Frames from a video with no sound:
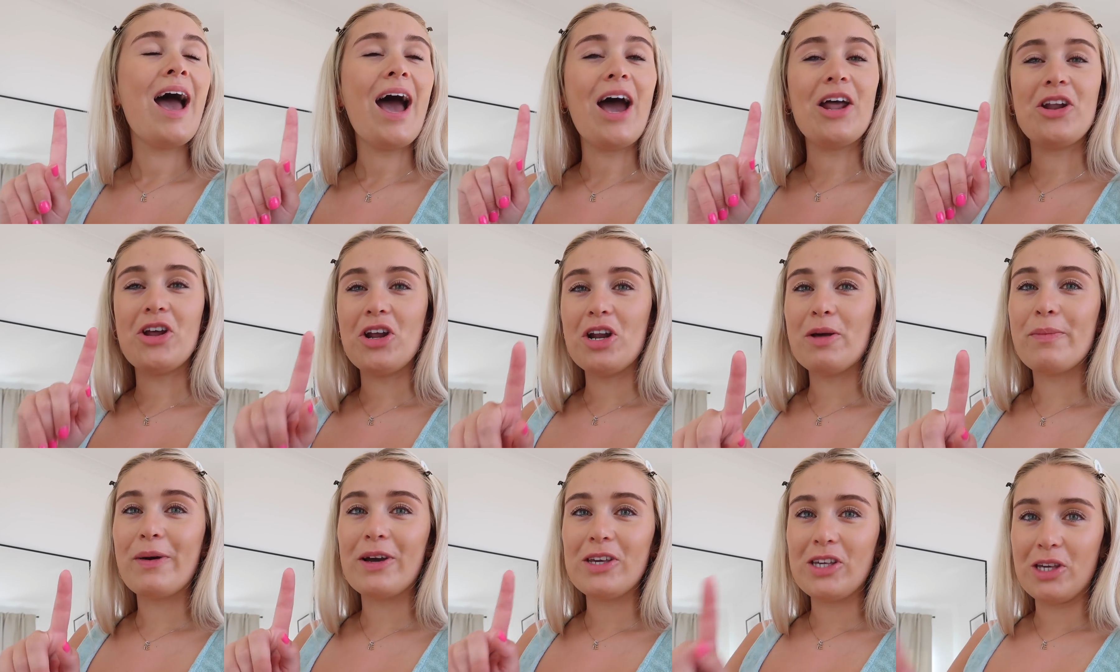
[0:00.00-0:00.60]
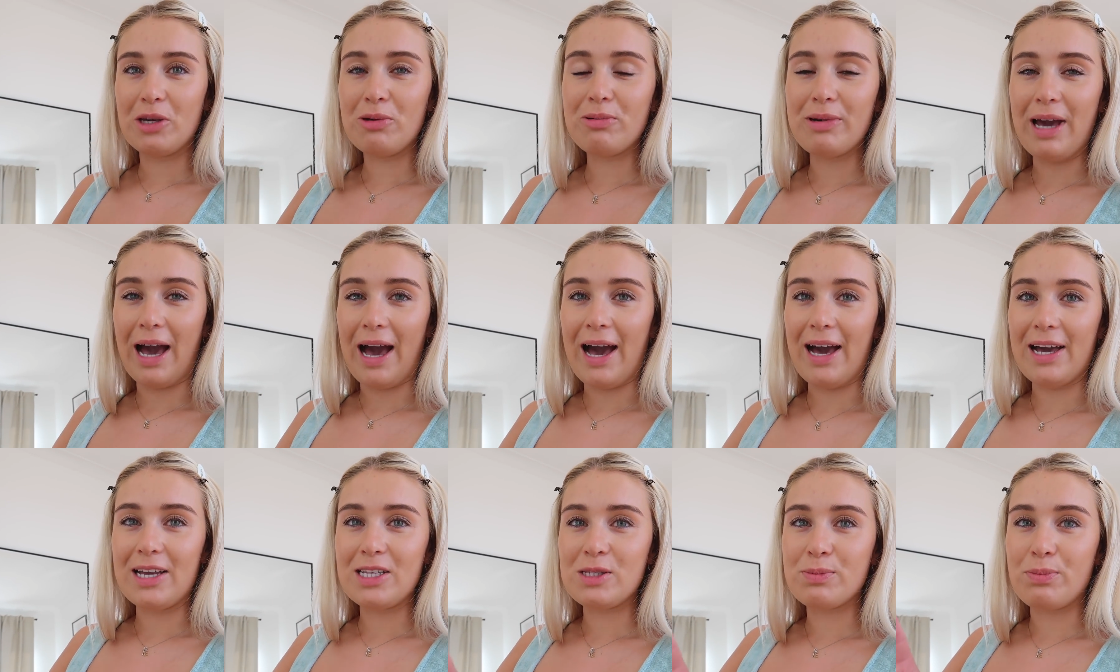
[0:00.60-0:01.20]
I don't know about you
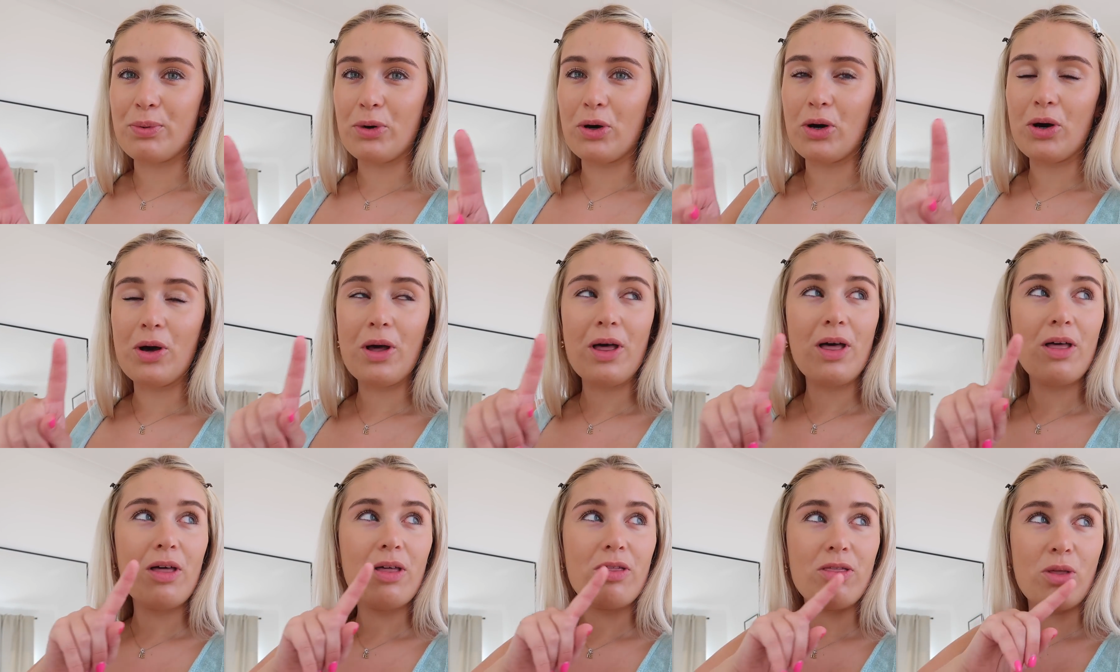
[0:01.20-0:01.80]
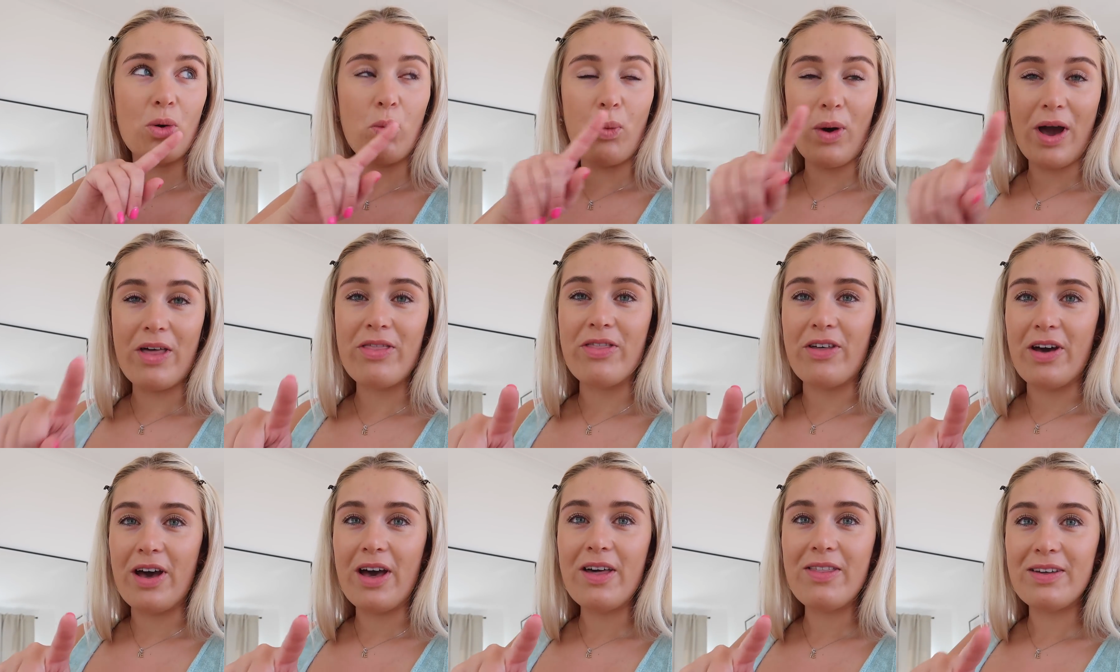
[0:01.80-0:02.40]
guys, but the
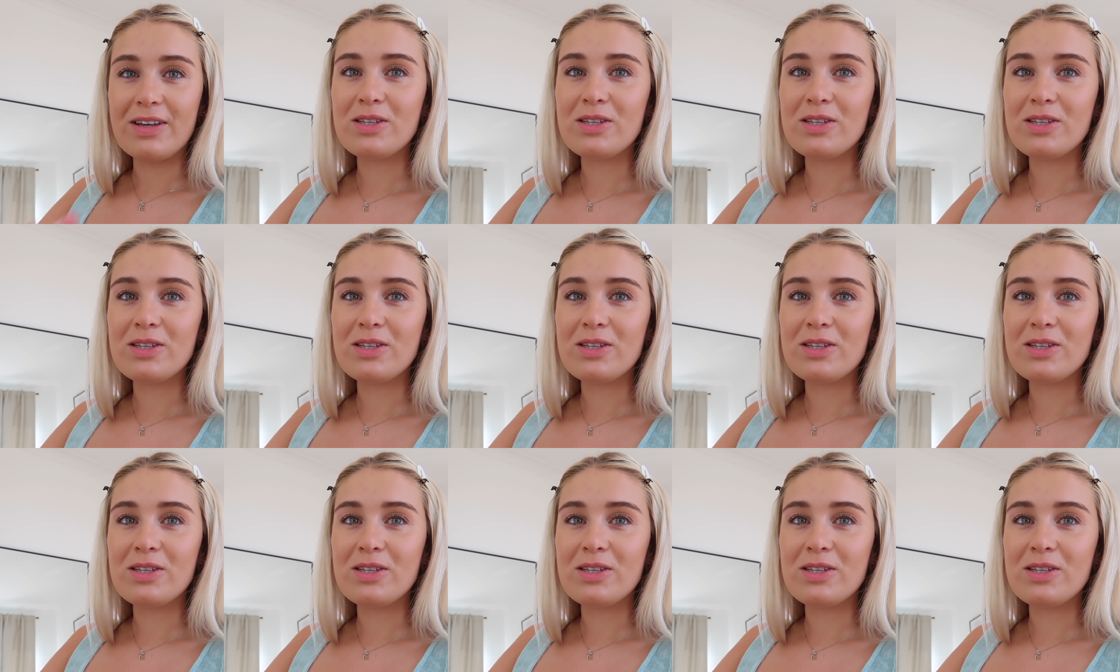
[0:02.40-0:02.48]
weather